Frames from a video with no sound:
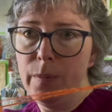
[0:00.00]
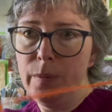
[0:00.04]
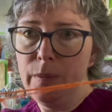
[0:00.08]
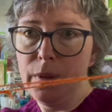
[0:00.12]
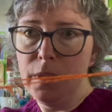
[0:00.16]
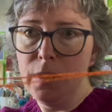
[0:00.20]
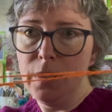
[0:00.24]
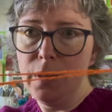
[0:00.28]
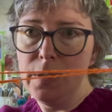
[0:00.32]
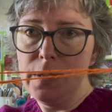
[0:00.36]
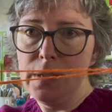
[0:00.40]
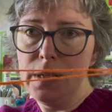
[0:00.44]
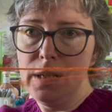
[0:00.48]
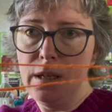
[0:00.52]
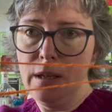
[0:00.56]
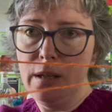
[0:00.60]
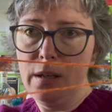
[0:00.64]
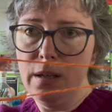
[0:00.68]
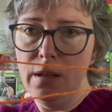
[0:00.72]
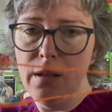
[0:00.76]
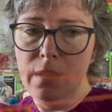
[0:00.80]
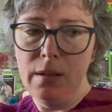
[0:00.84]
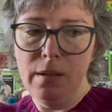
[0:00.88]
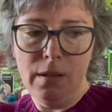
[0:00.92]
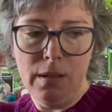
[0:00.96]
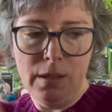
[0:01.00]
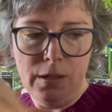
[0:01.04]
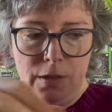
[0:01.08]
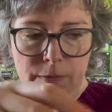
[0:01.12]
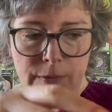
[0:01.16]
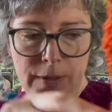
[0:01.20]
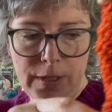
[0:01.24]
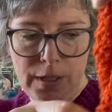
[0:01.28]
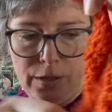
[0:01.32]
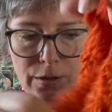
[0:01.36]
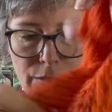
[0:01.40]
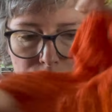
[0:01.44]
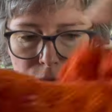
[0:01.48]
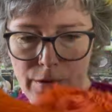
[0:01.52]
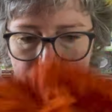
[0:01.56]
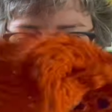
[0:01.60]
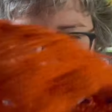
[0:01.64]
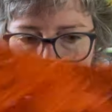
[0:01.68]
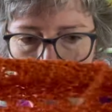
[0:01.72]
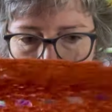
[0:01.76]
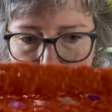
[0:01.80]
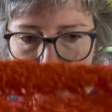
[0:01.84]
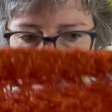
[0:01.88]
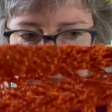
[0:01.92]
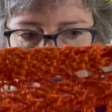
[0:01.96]
Can you see? Let's find a
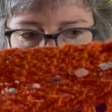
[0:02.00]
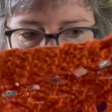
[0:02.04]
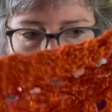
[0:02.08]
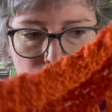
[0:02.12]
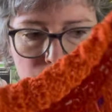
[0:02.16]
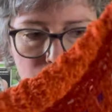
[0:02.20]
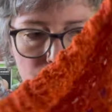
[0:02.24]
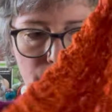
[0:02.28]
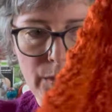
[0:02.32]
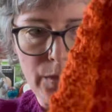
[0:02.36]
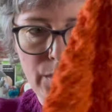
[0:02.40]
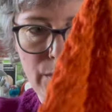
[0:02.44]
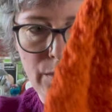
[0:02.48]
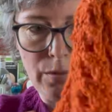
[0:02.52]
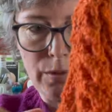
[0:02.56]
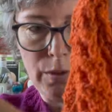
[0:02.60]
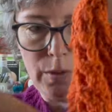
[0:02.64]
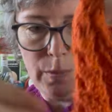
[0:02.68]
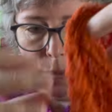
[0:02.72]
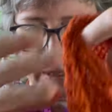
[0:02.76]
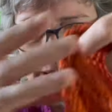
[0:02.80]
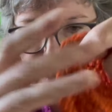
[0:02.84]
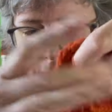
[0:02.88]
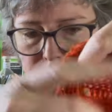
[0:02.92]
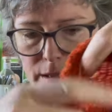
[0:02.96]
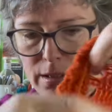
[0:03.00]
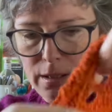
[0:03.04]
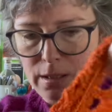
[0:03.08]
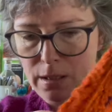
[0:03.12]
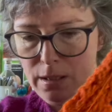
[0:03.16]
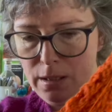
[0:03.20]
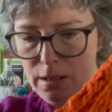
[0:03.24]
shorter one I can probably show you better.